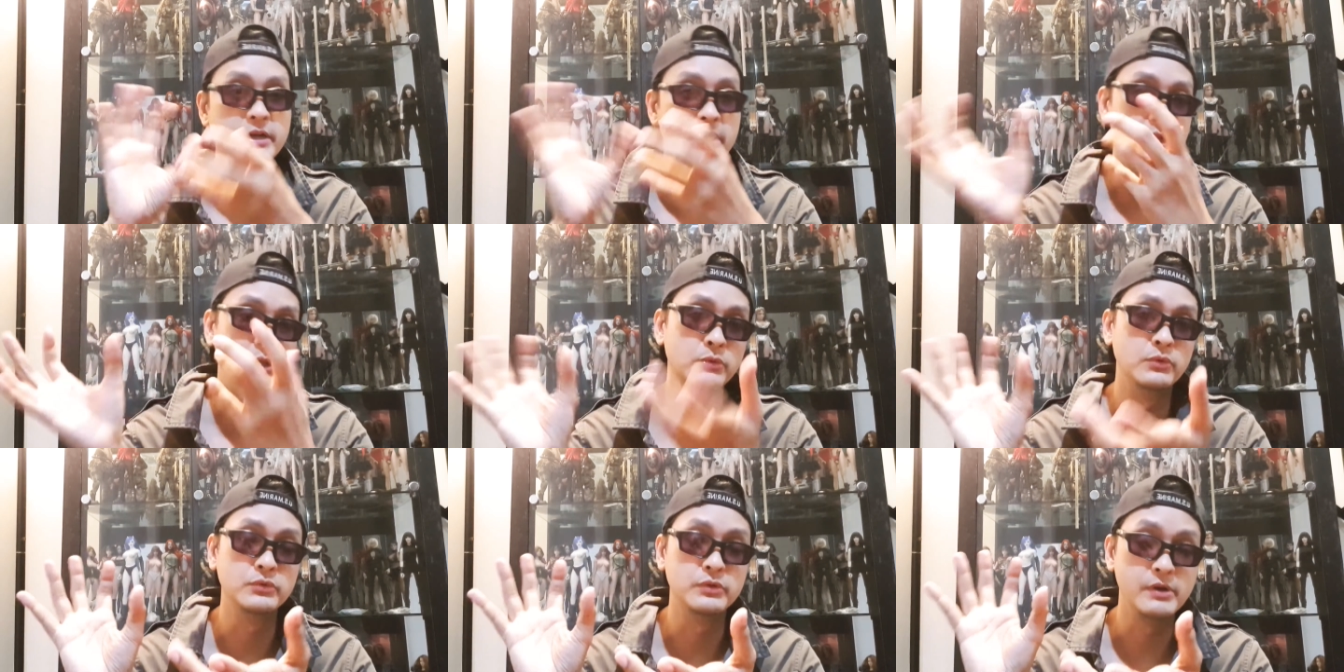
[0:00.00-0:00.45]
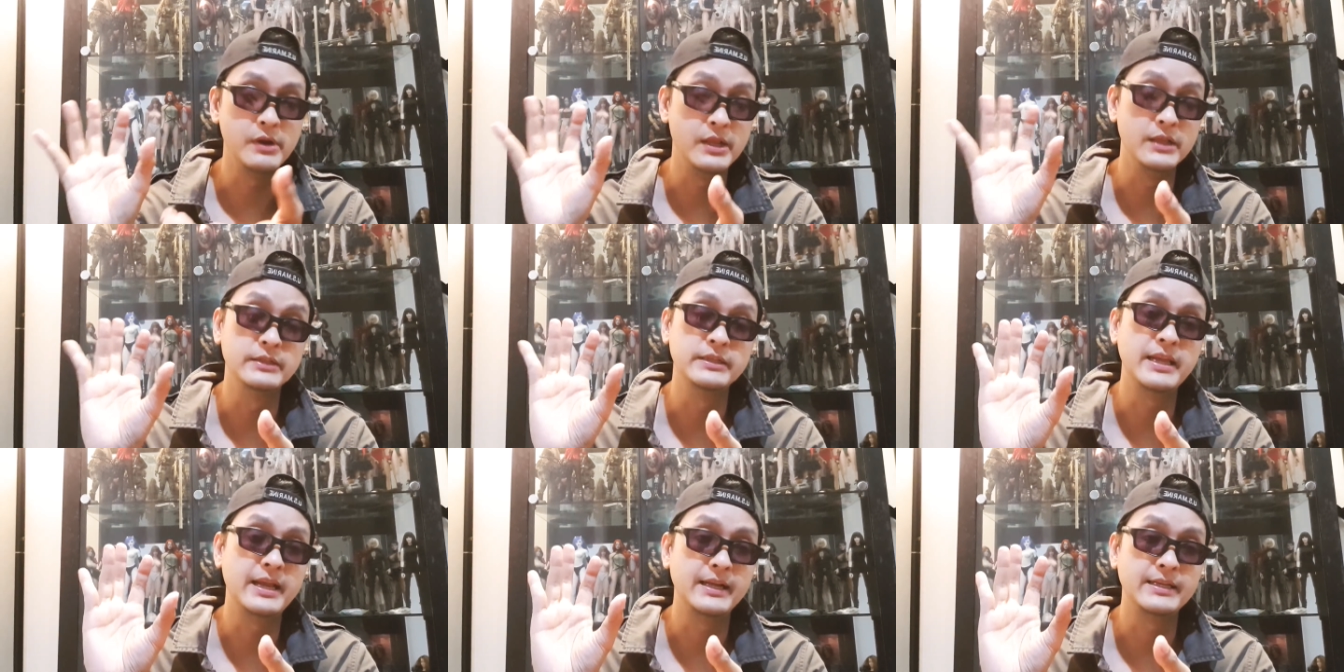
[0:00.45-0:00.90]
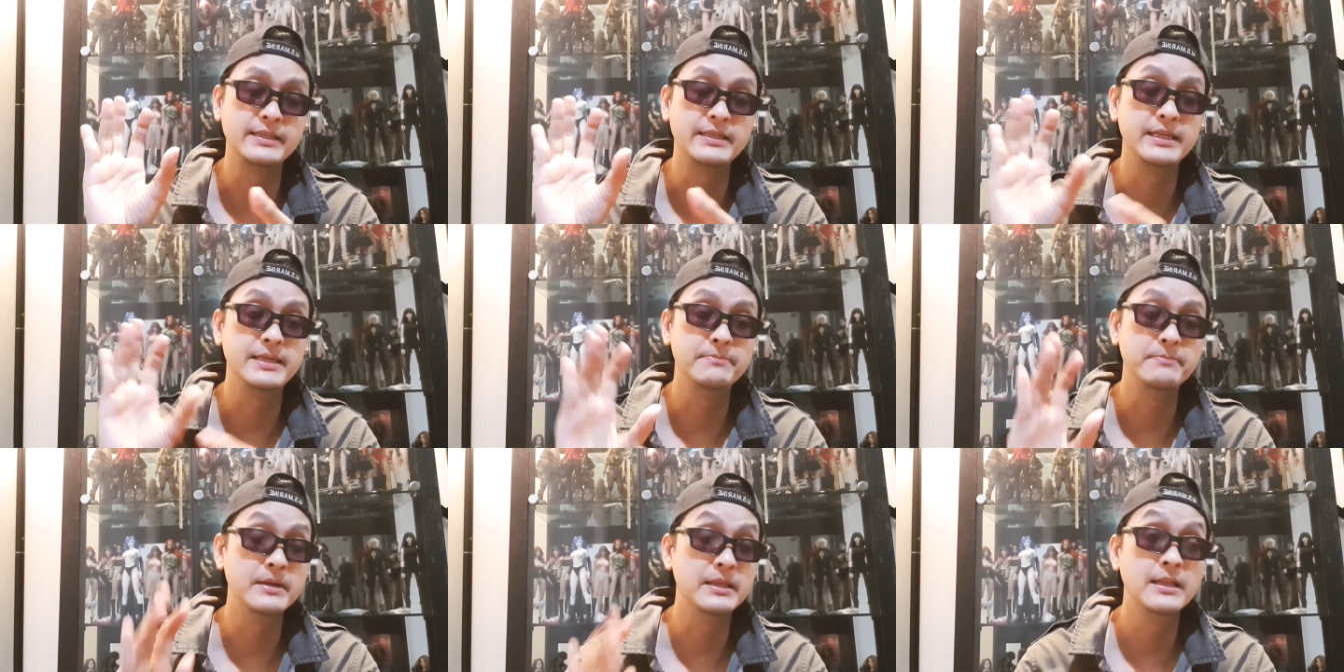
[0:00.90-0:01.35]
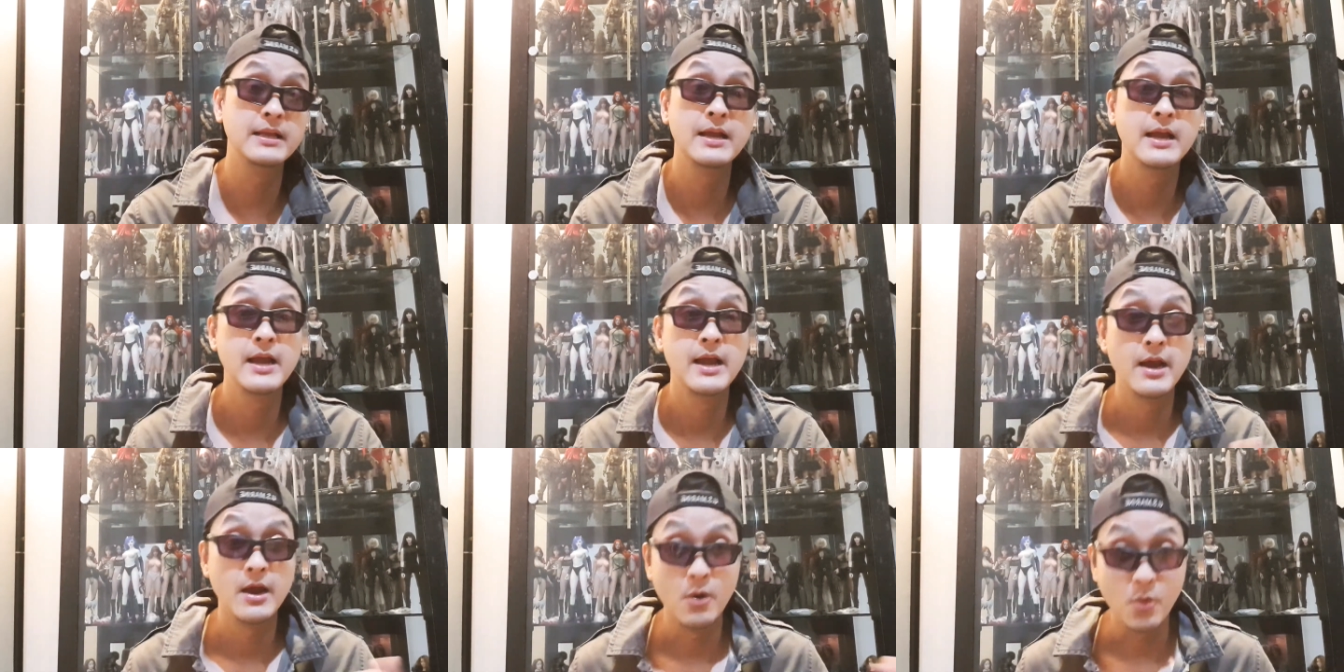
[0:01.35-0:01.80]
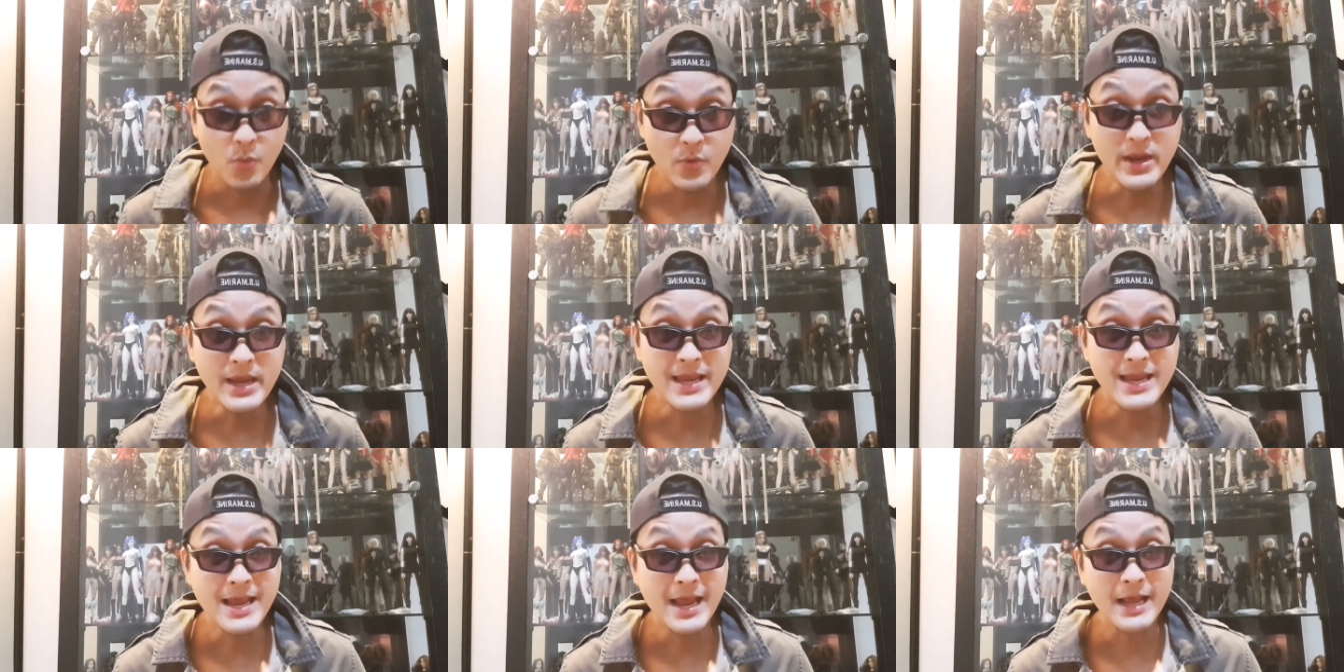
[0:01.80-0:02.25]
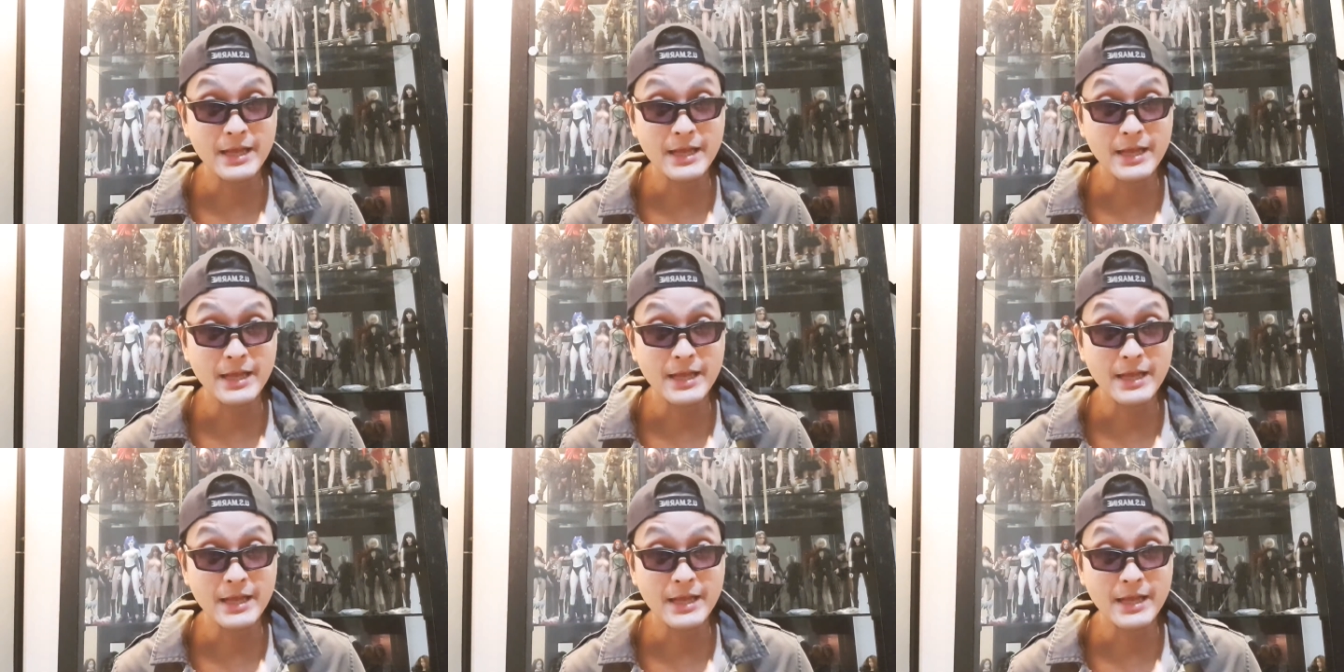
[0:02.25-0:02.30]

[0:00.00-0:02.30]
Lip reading: It looks really sexy, but we